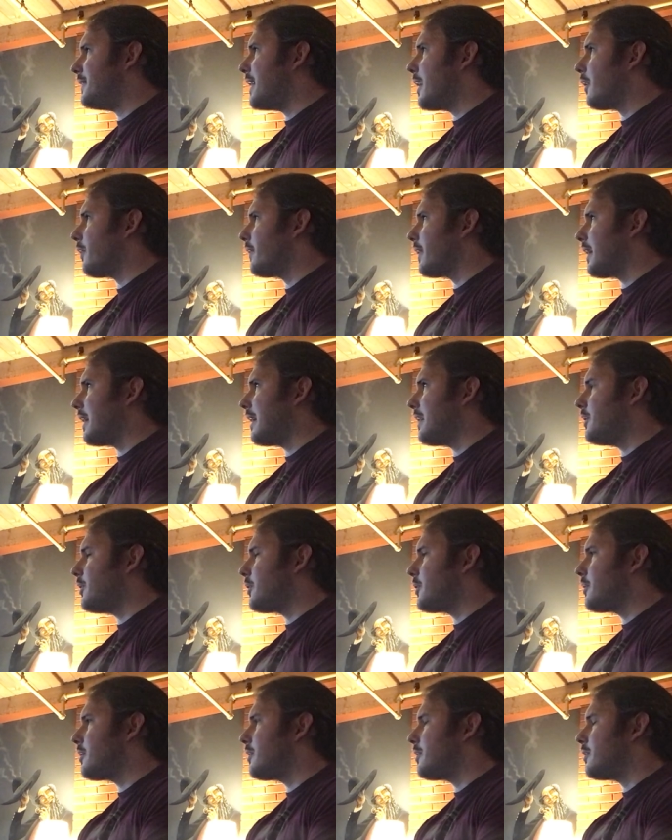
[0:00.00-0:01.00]
delving
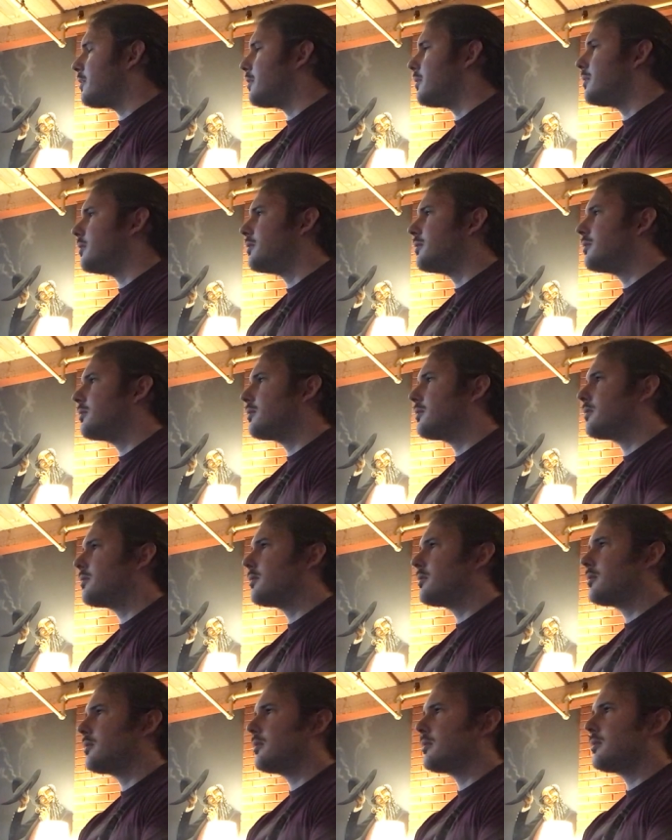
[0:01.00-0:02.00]
into,
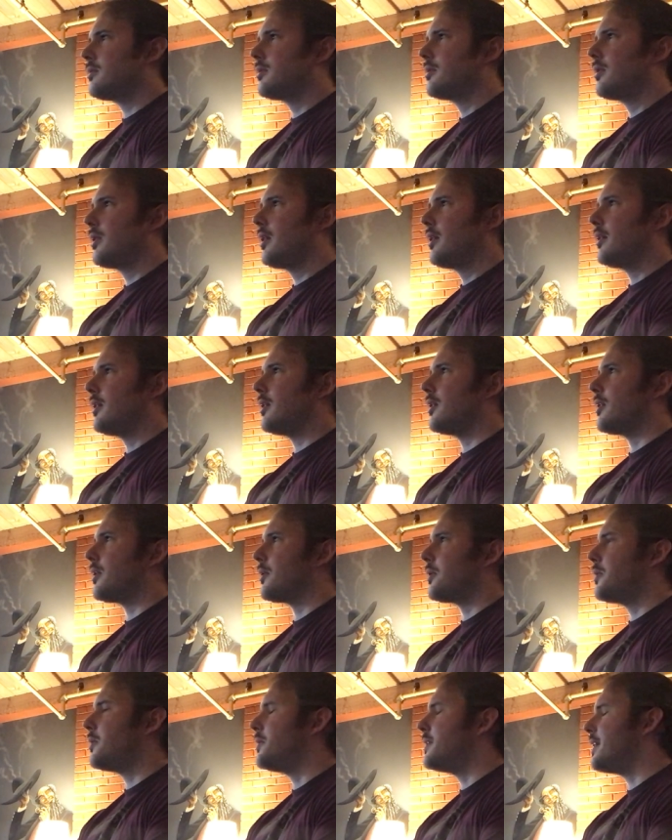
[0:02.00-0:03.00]
you
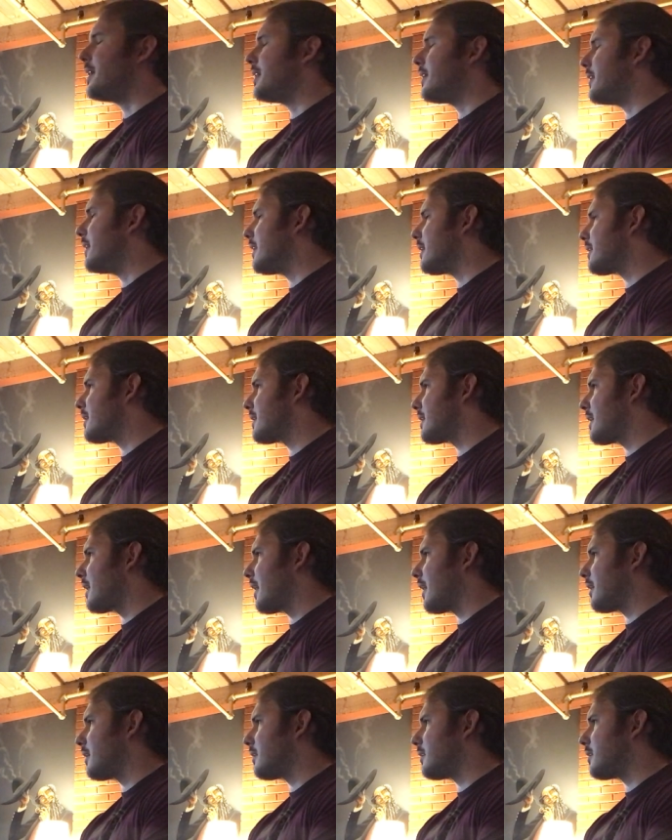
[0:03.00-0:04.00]
know, who did this
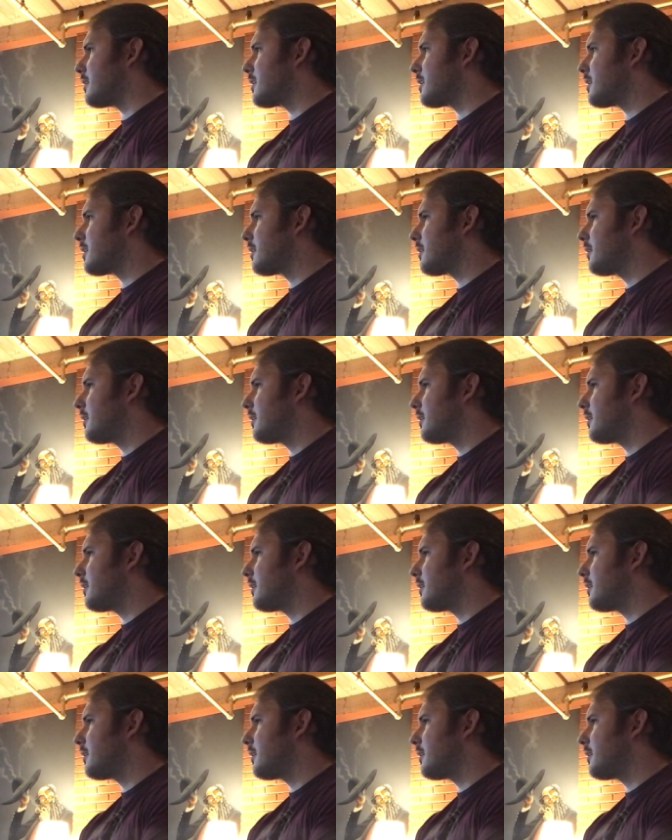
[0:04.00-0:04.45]
and